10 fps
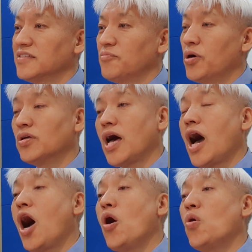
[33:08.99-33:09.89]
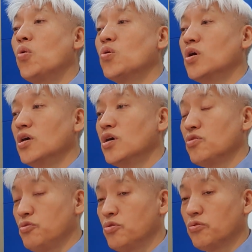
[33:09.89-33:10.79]
but how
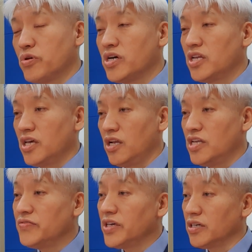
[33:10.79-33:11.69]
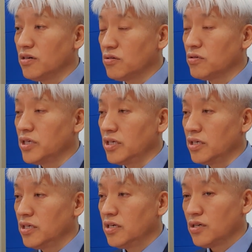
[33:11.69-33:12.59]
you really living according
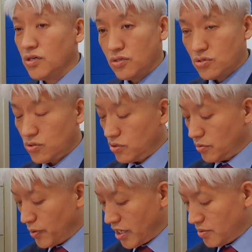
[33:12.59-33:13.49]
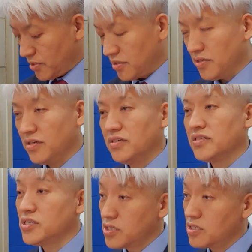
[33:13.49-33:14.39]
to the Bible, you know?
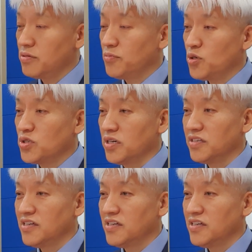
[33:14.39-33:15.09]
This is important.